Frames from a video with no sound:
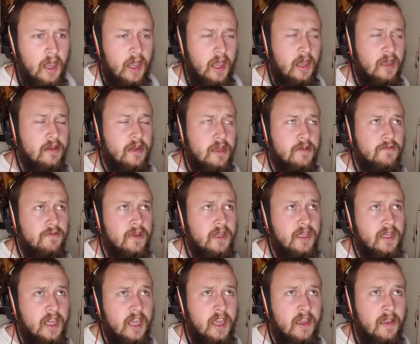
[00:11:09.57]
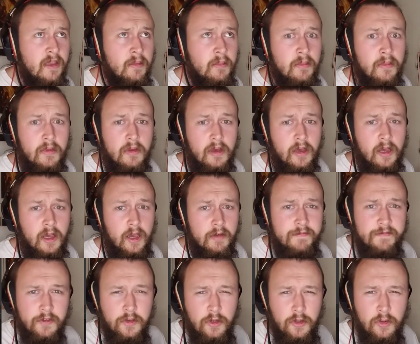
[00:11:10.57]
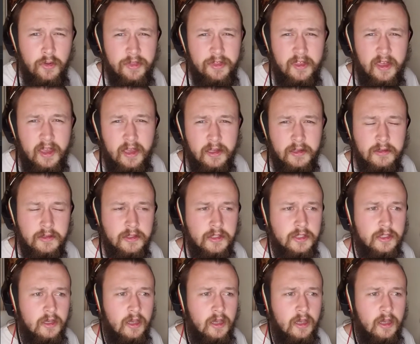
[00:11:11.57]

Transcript: and I rename uh, a few things.